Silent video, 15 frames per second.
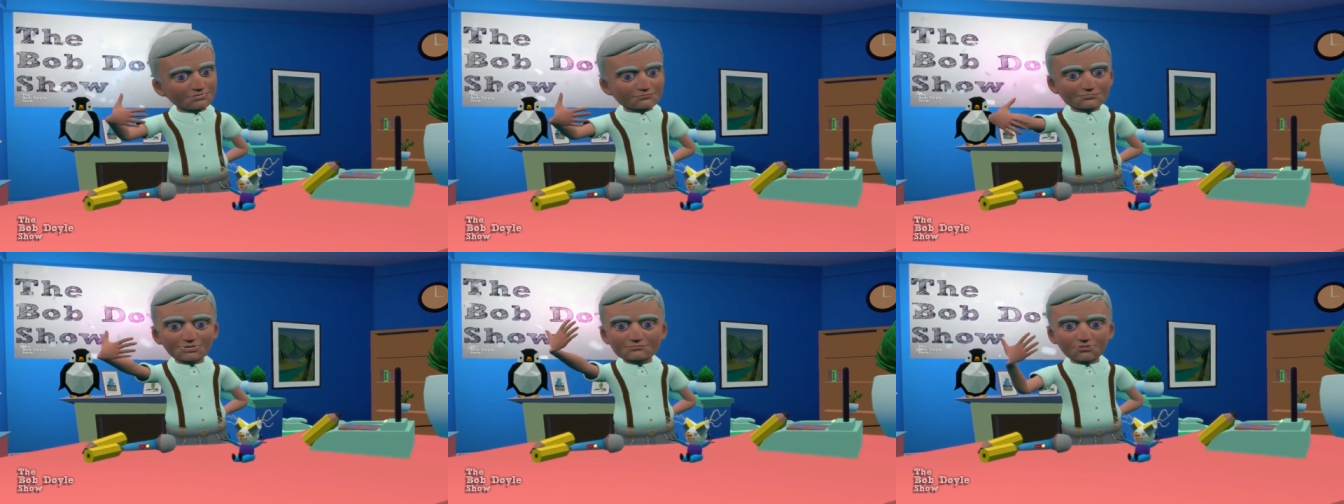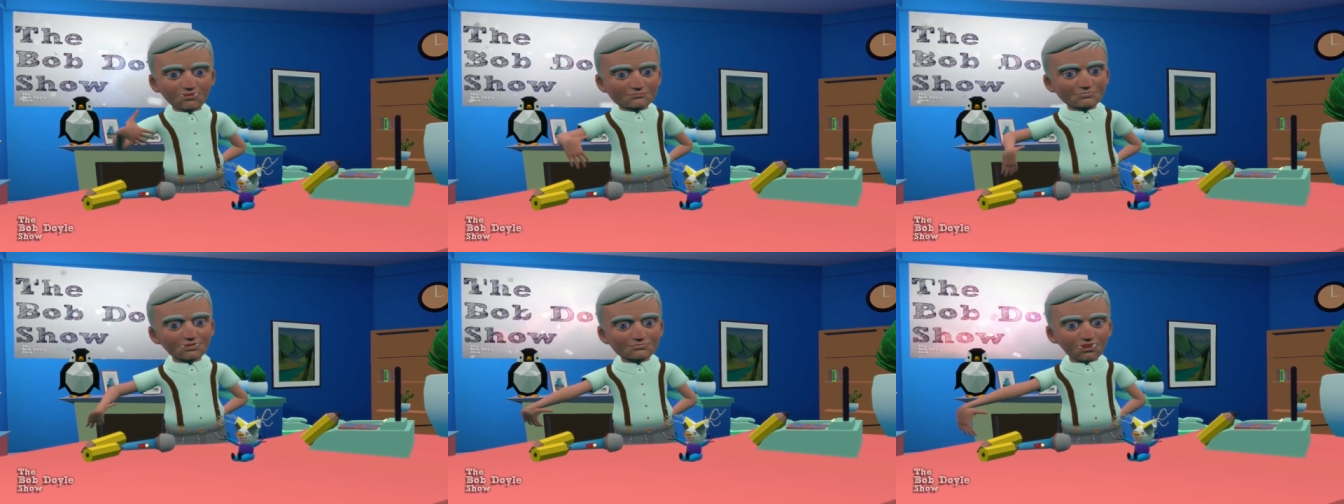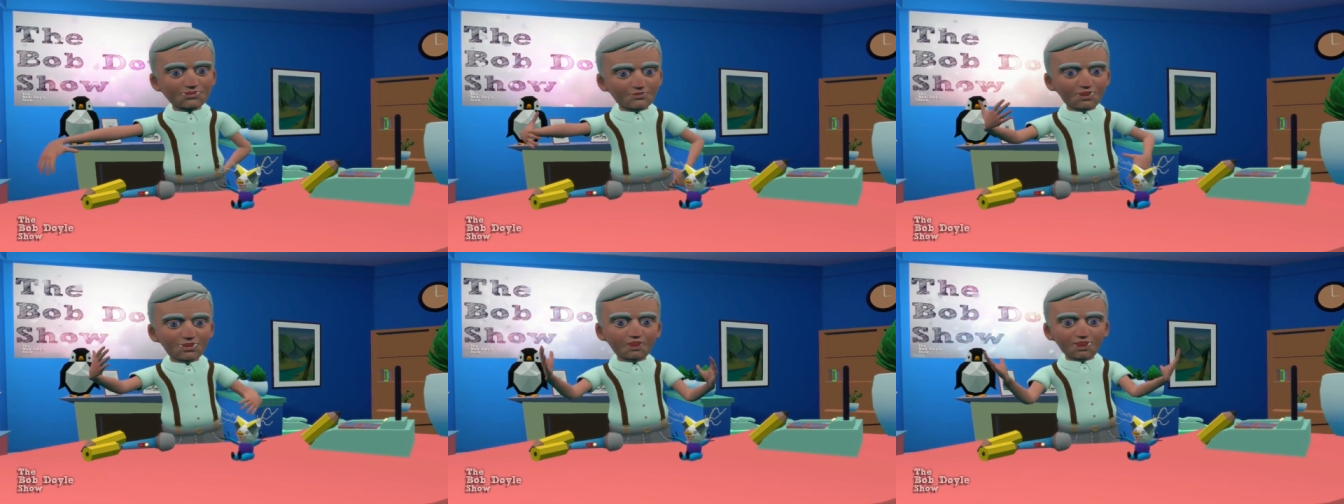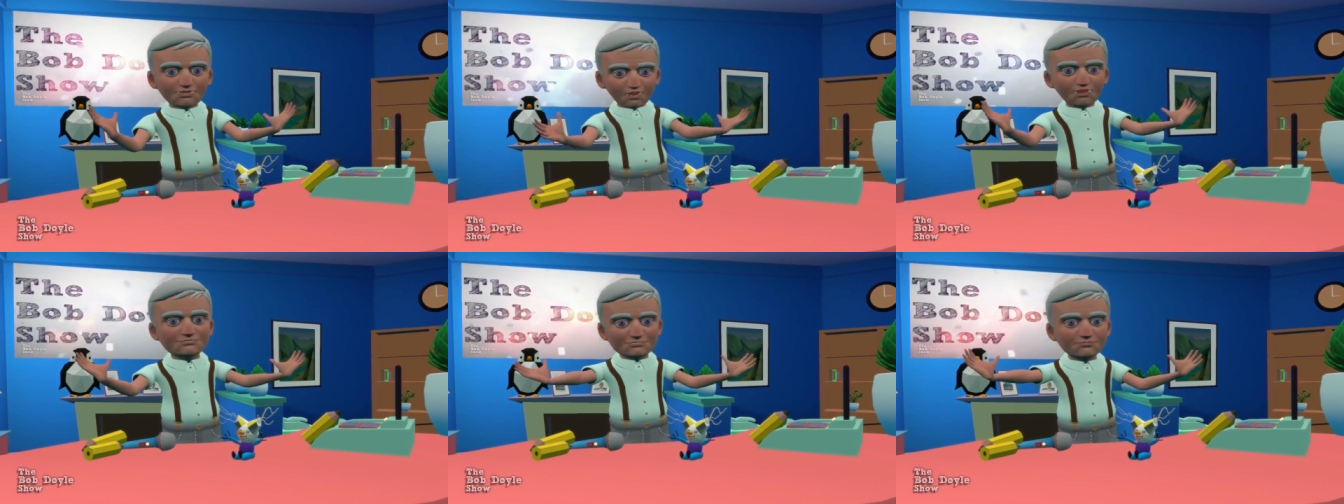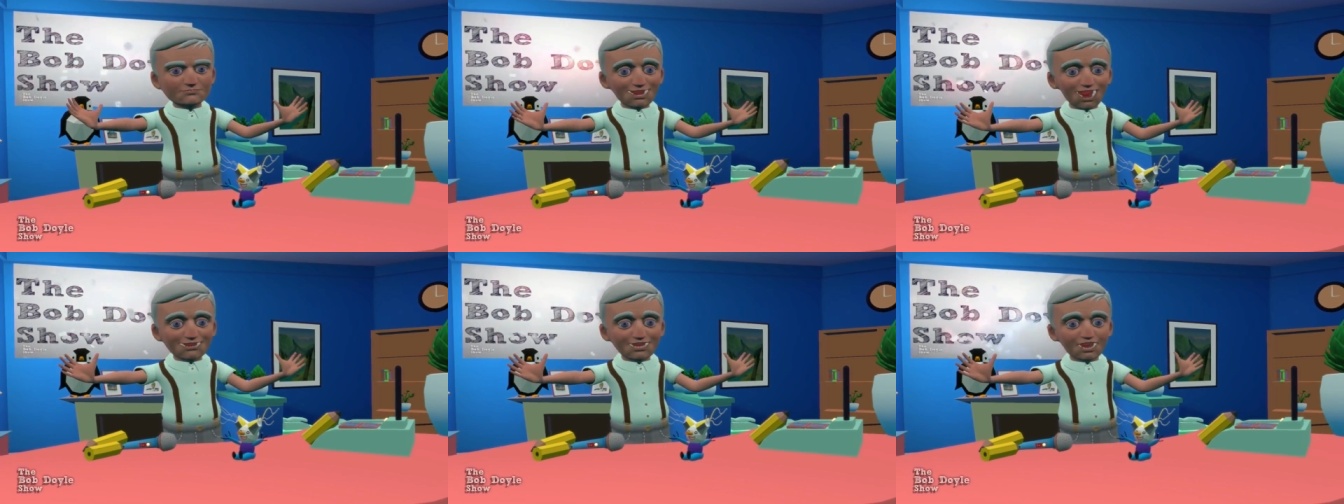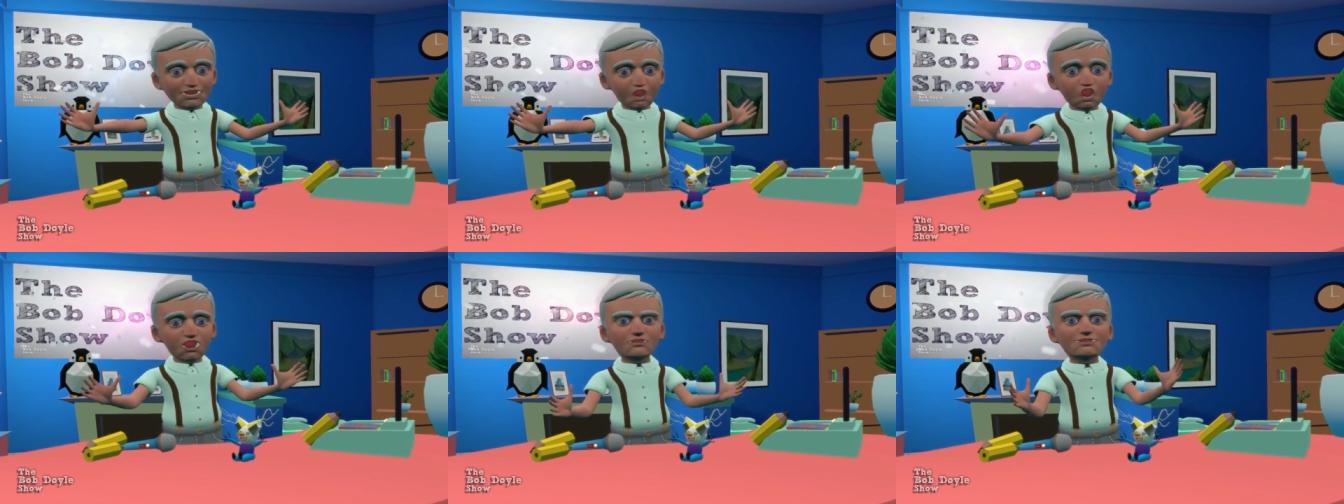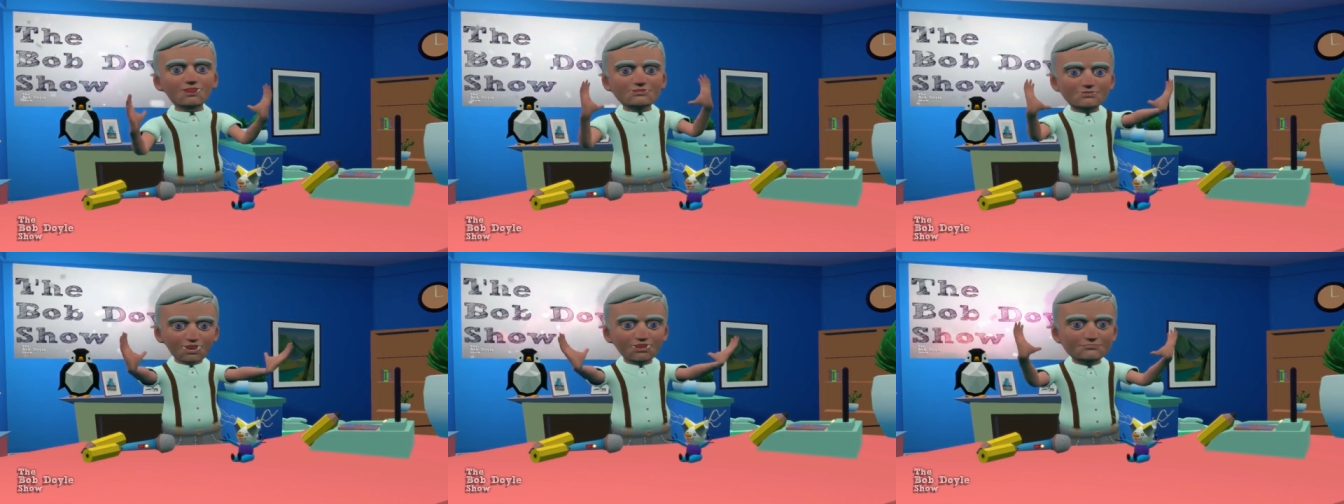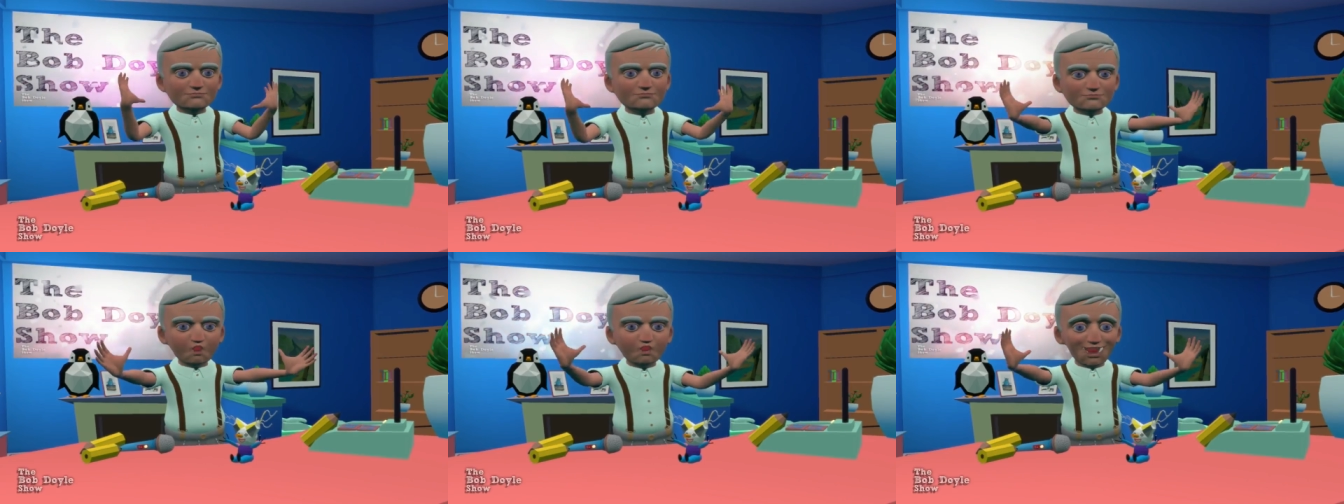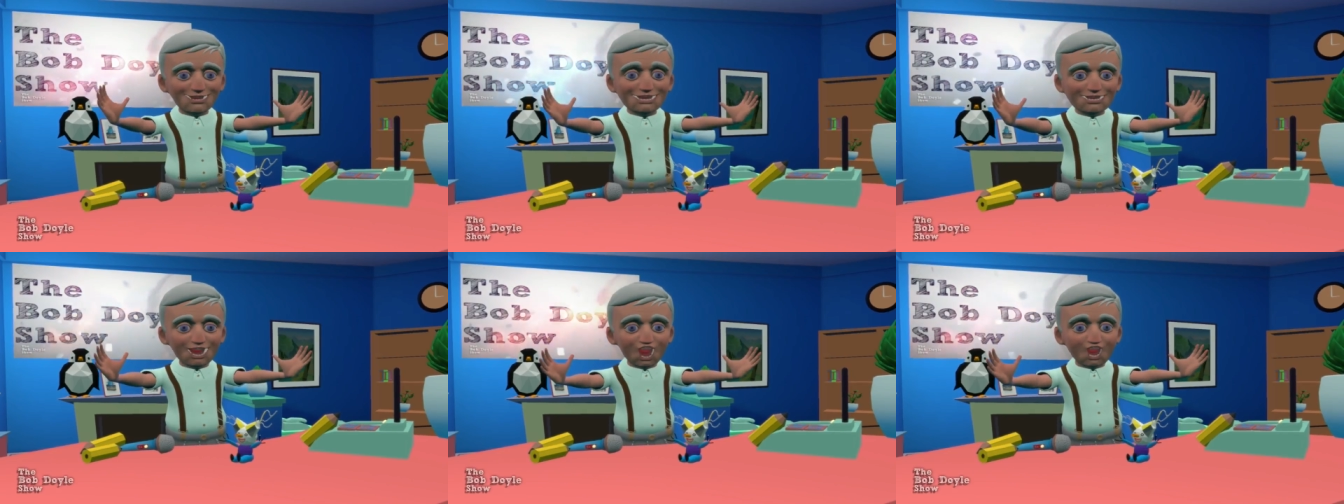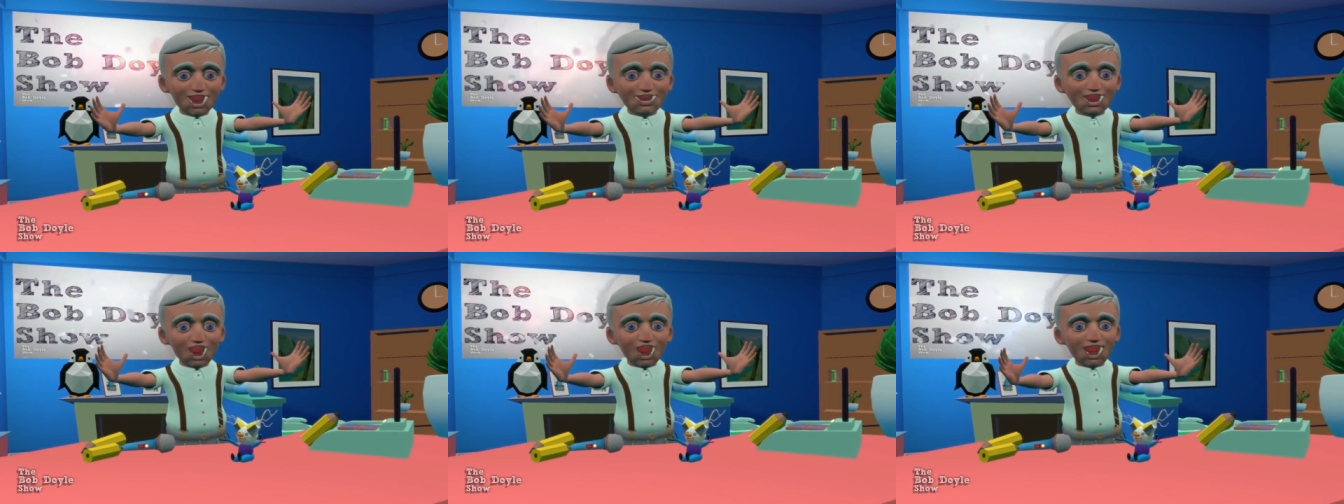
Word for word: What do you got to do. How many people I got to tell? What's going on?